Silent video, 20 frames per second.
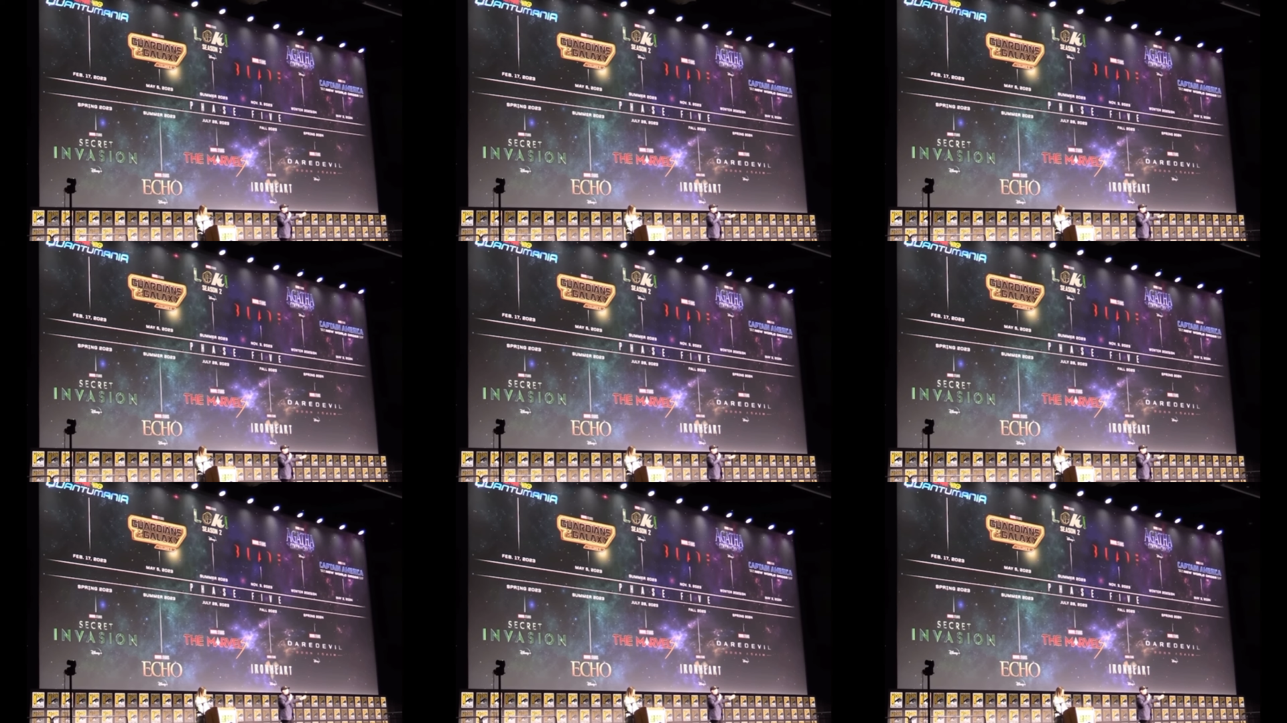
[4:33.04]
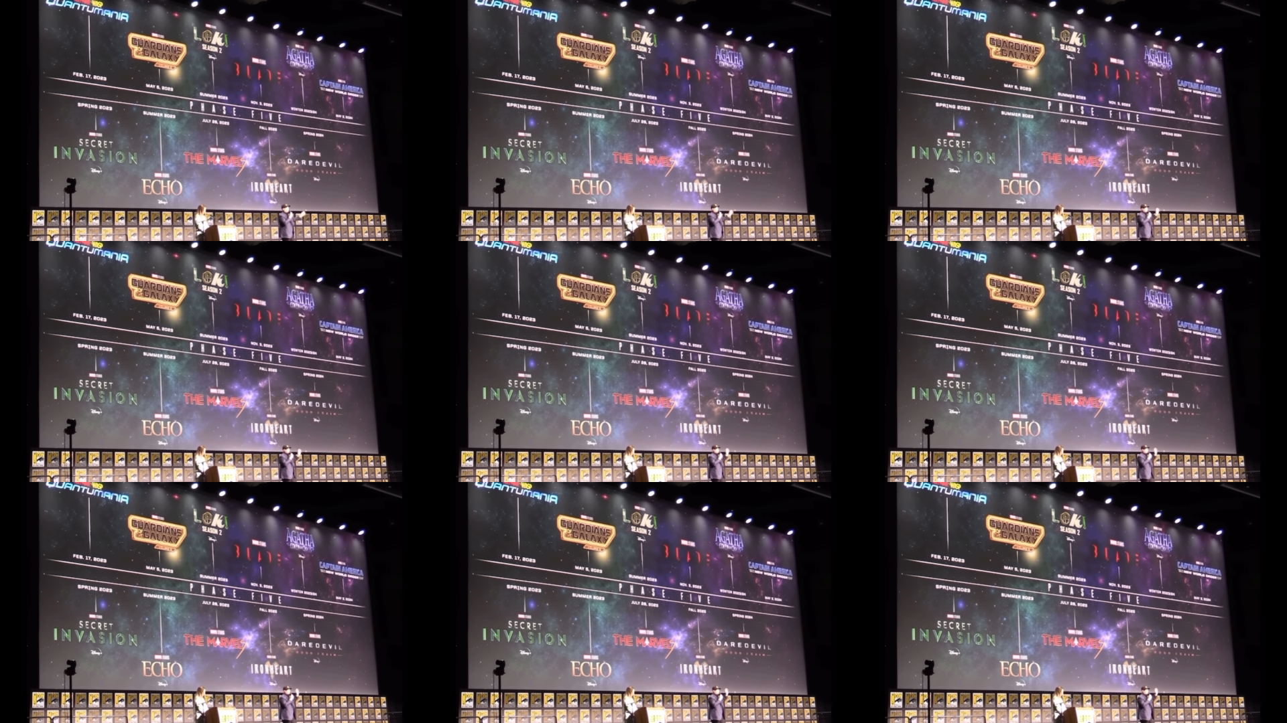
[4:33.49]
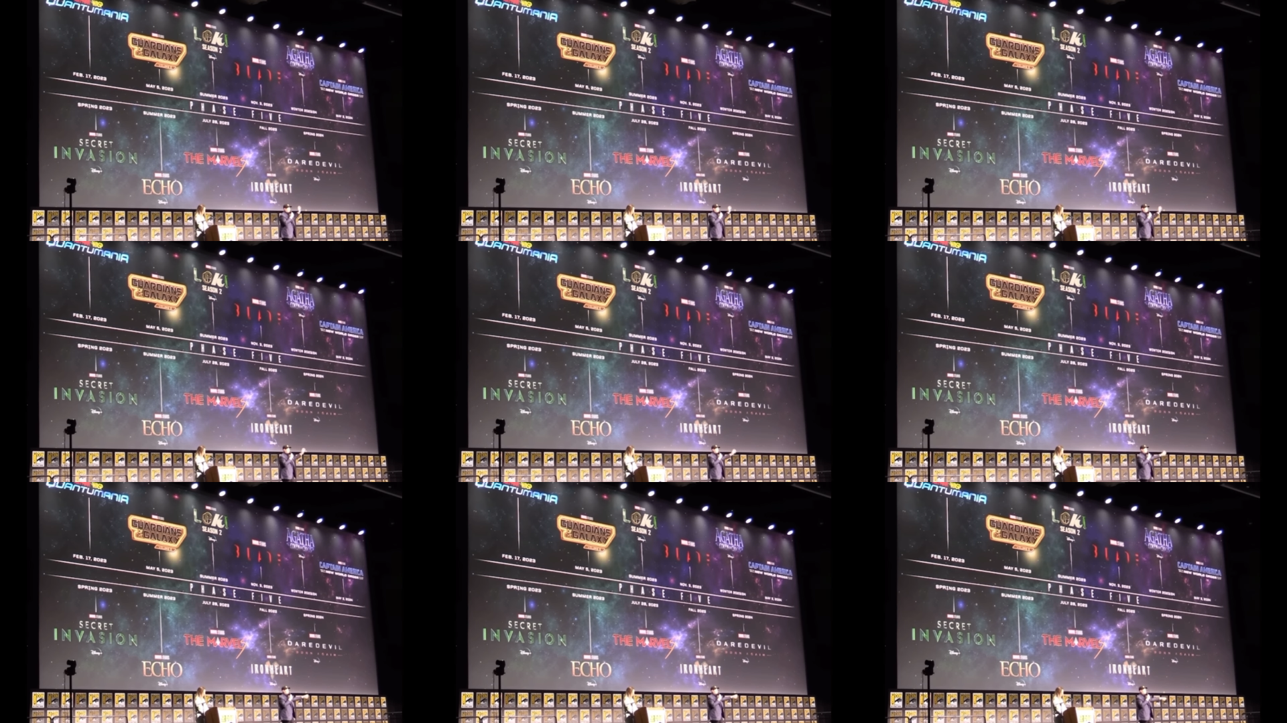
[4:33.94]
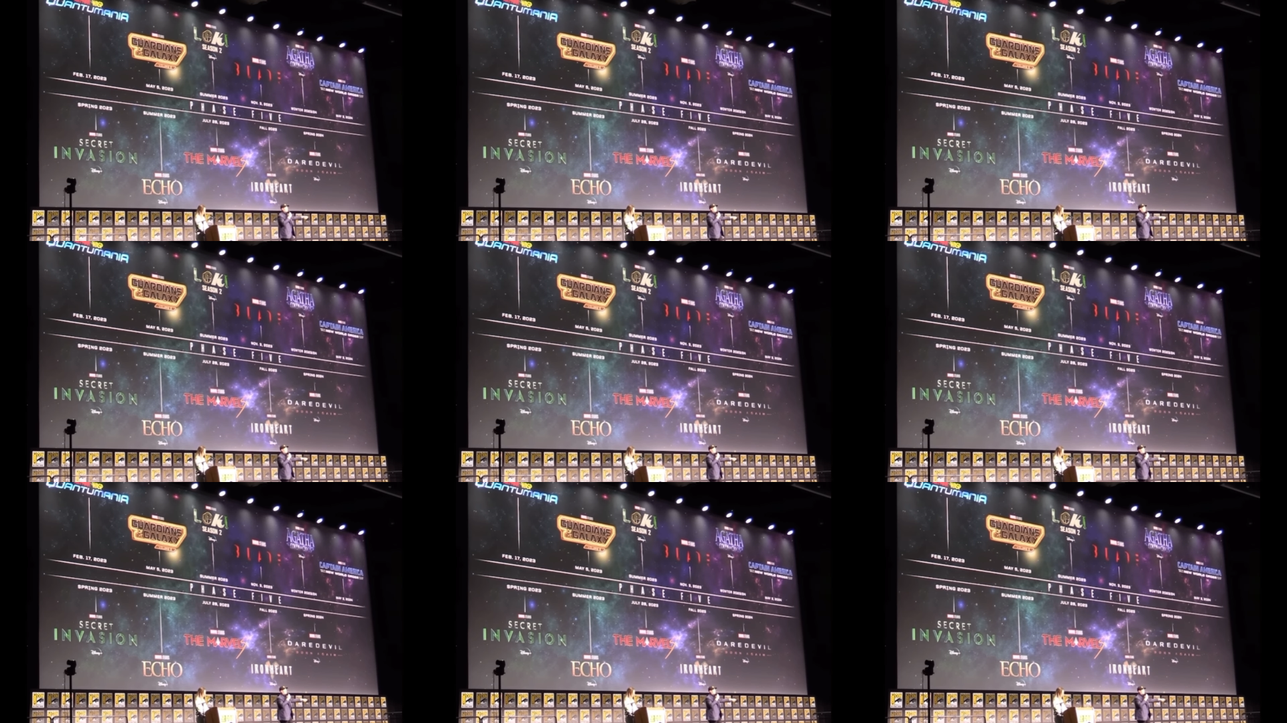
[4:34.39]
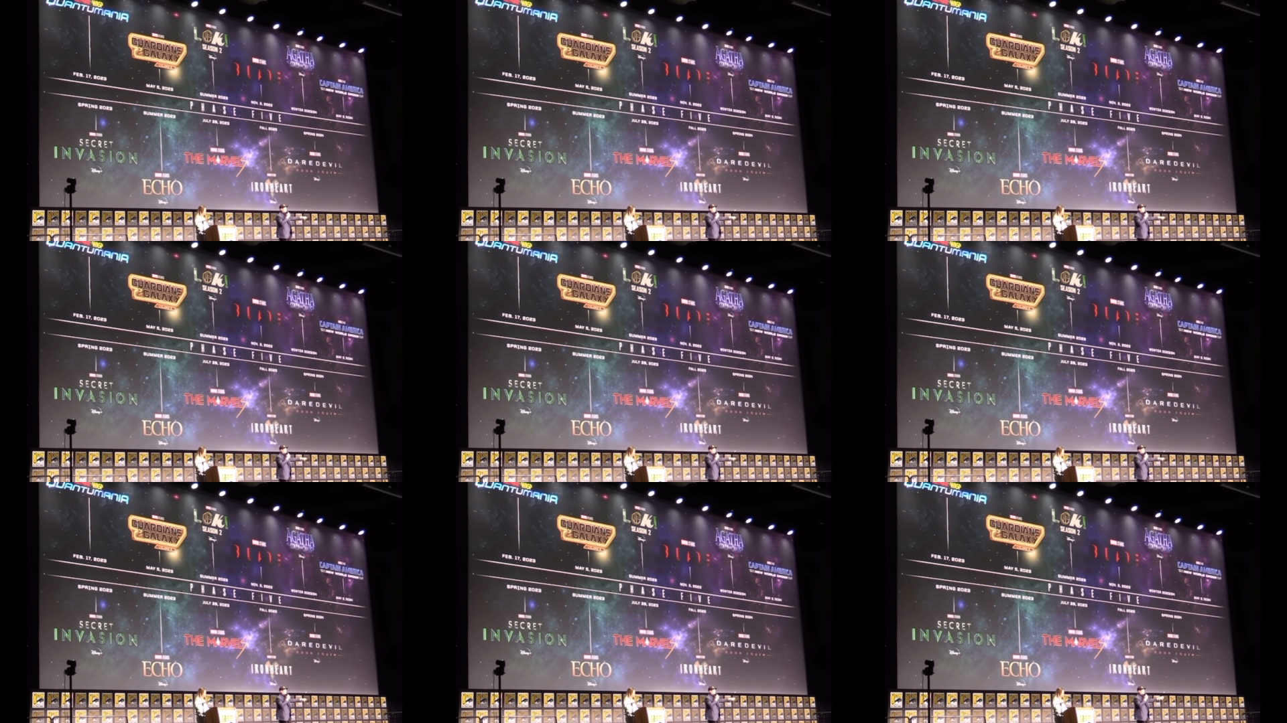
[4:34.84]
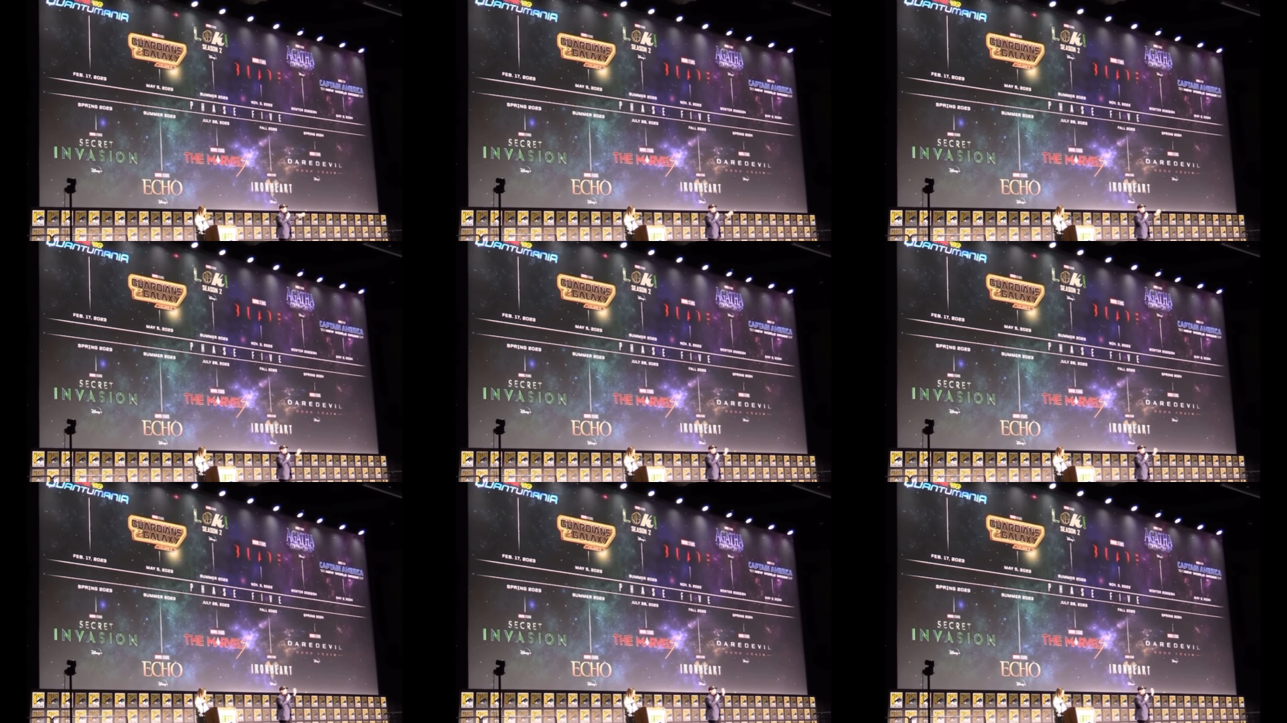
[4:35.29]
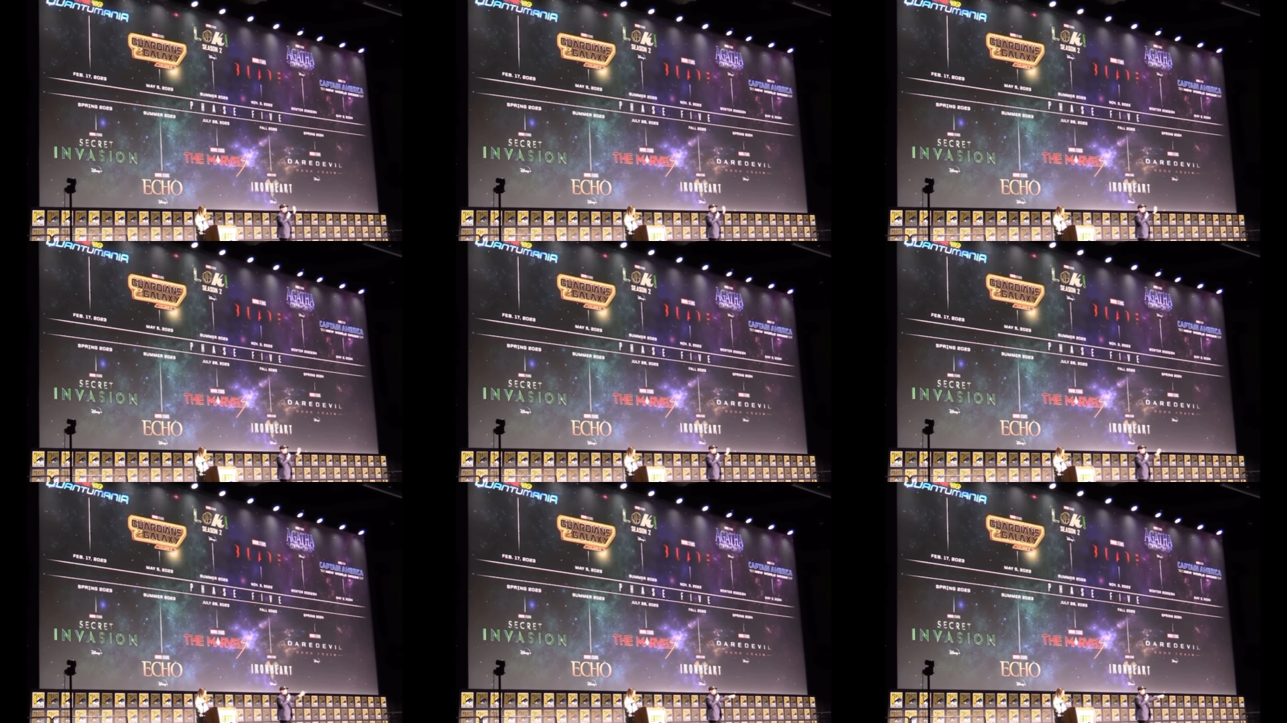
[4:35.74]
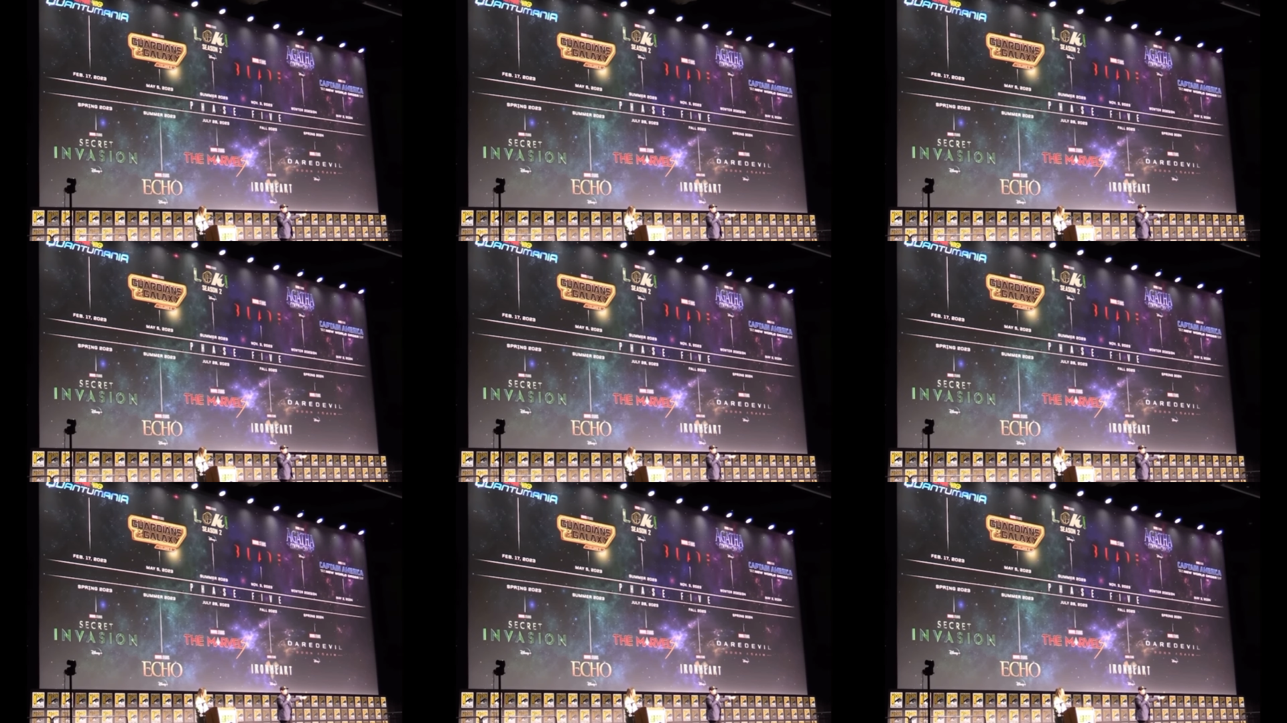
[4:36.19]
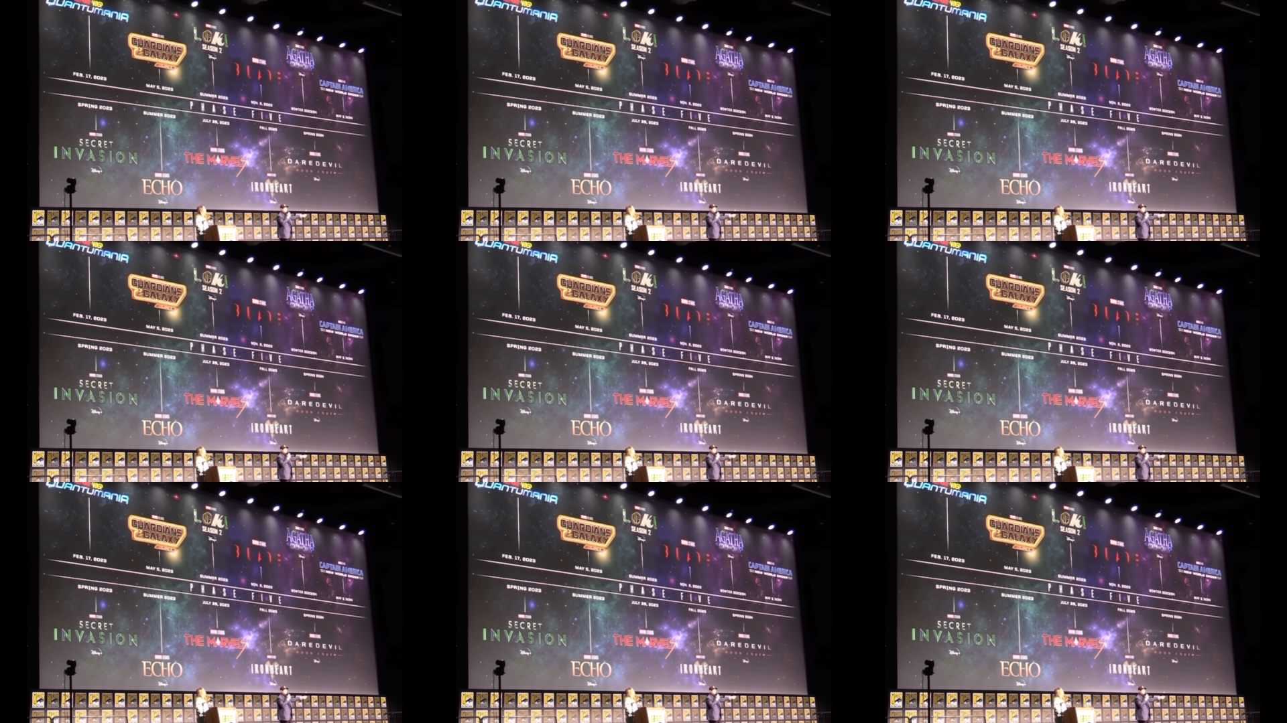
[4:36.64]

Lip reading: (no speaker visible)